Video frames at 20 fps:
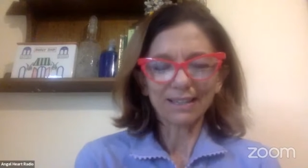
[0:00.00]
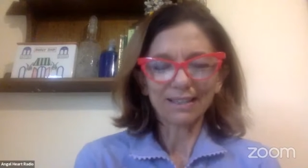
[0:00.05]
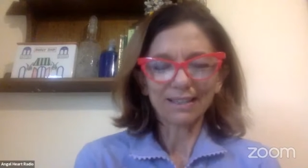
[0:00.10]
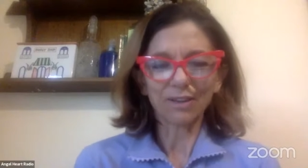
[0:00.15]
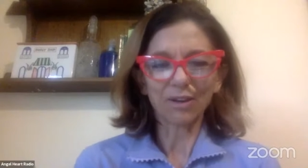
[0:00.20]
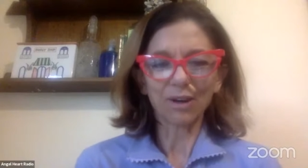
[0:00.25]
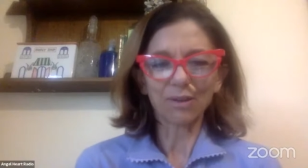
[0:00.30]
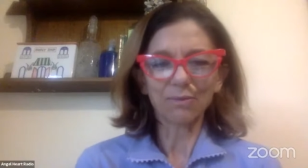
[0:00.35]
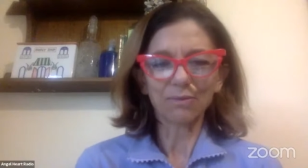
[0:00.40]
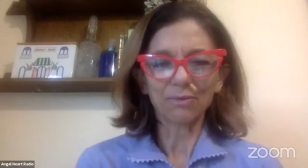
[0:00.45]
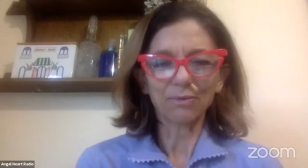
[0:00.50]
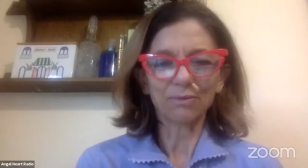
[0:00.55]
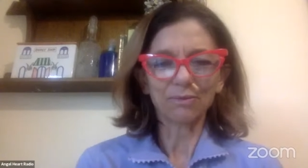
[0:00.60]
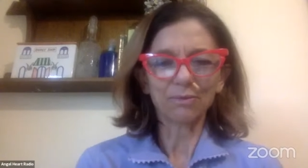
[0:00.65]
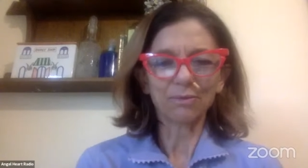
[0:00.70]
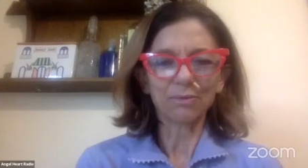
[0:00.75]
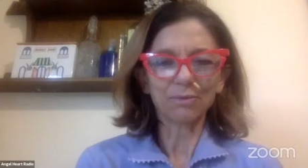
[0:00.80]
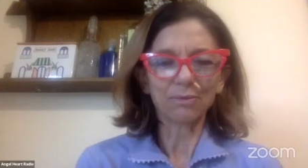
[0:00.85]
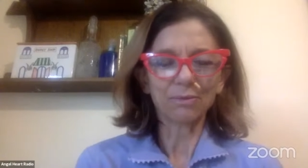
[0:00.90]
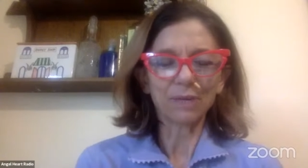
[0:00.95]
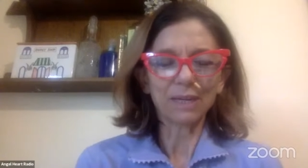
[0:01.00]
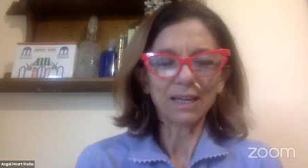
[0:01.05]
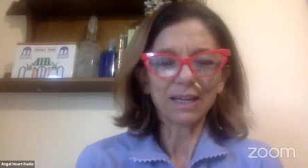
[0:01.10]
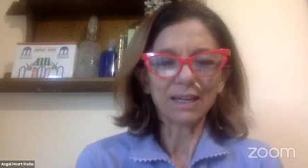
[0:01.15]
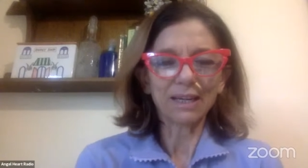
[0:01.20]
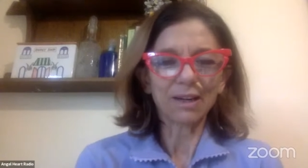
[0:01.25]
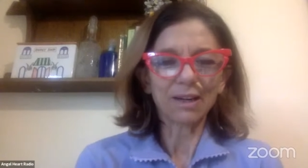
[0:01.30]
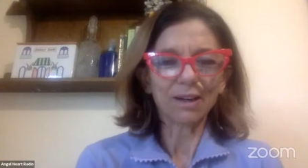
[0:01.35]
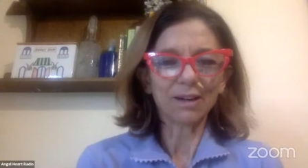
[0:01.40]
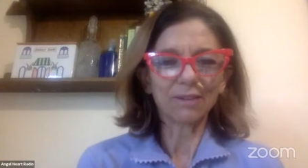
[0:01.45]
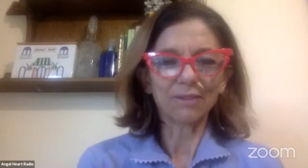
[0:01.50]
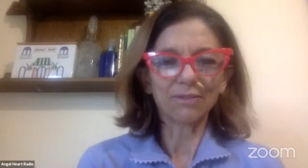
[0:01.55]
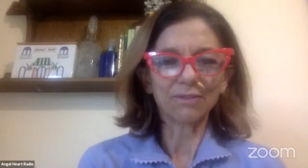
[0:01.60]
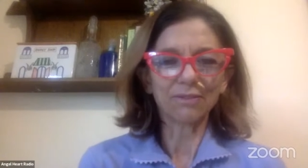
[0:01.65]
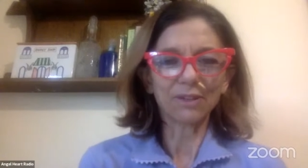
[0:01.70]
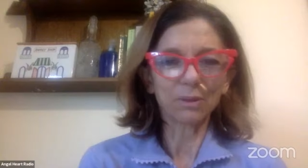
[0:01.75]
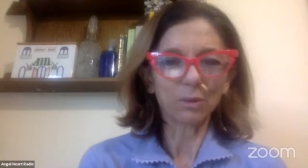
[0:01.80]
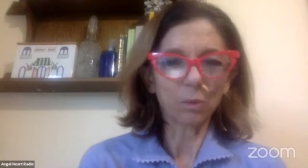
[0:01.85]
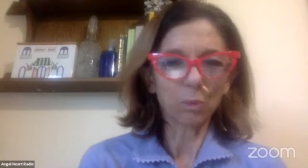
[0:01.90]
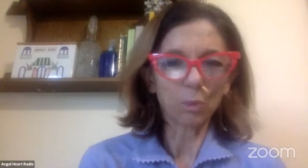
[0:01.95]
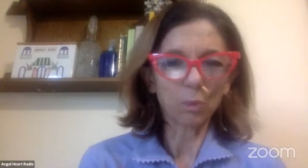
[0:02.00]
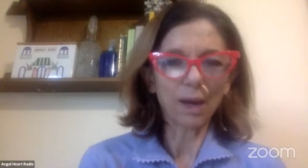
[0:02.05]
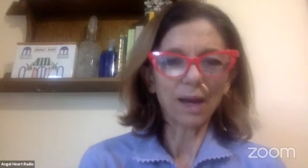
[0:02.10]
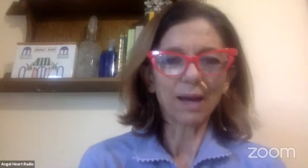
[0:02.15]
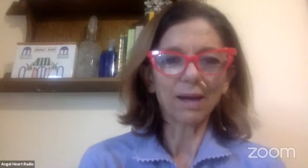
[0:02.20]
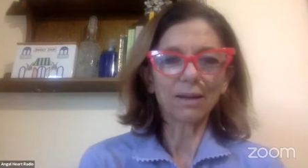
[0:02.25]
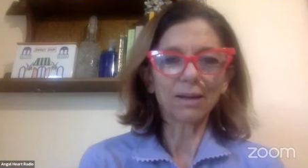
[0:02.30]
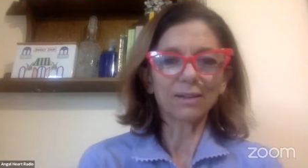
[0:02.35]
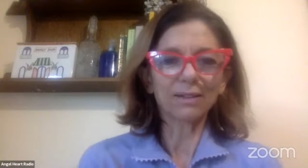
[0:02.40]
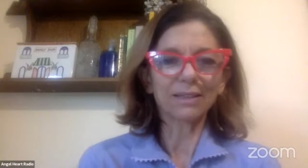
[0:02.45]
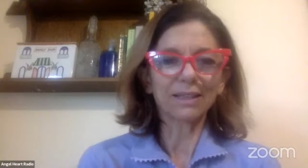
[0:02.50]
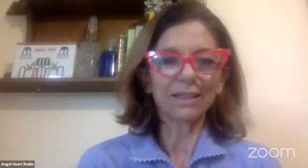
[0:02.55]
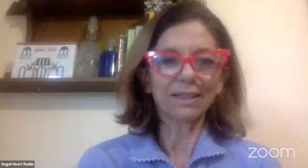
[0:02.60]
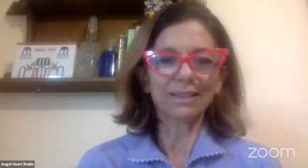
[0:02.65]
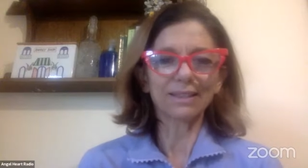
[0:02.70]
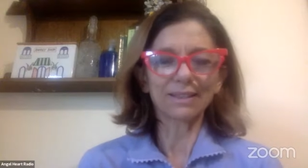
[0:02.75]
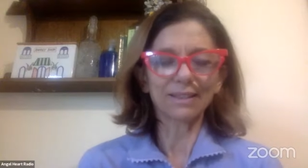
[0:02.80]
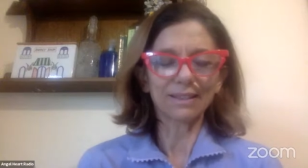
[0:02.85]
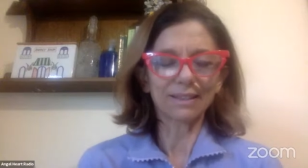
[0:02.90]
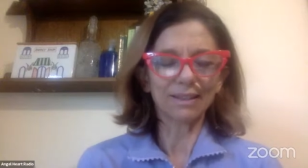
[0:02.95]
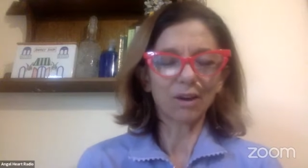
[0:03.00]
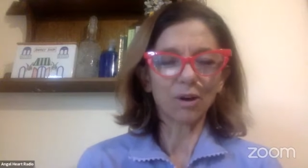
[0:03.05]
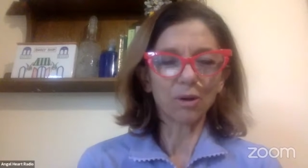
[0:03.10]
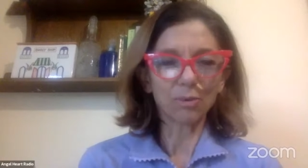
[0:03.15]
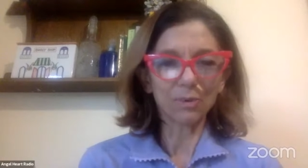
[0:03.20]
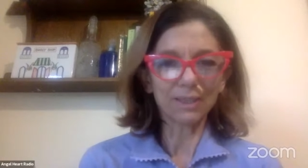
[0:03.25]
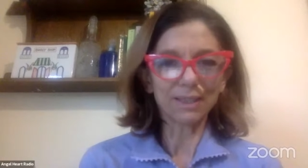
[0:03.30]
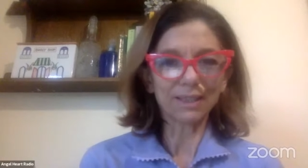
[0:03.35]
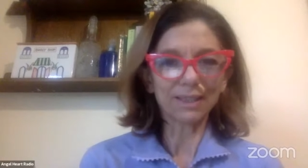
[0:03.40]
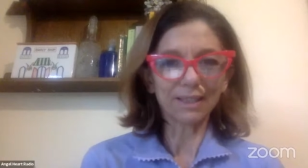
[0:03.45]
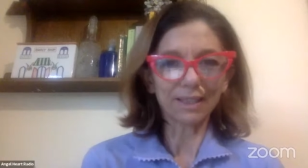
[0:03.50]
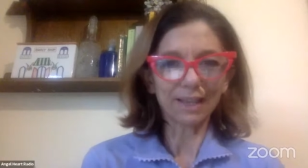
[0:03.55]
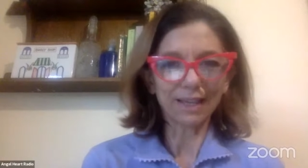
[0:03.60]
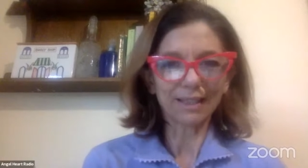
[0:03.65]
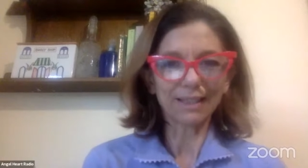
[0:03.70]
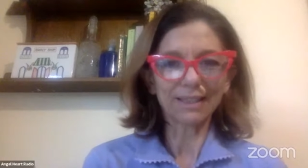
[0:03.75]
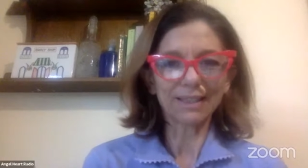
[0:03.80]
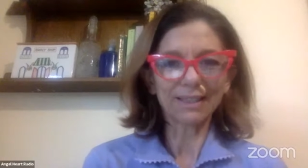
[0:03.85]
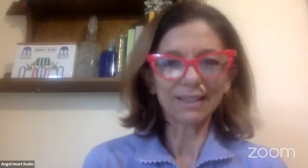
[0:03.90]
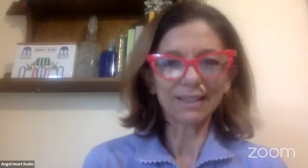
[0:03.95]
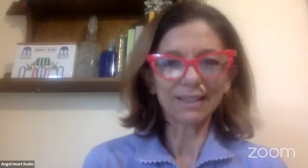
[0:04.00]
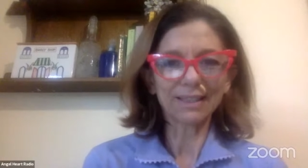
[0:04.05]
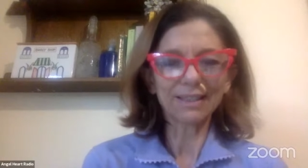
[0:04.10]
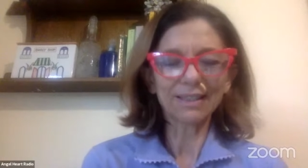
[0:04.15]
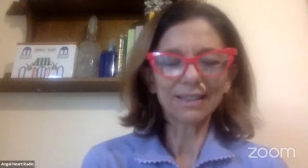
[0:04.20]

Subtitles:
So I'm really feel well and always connected.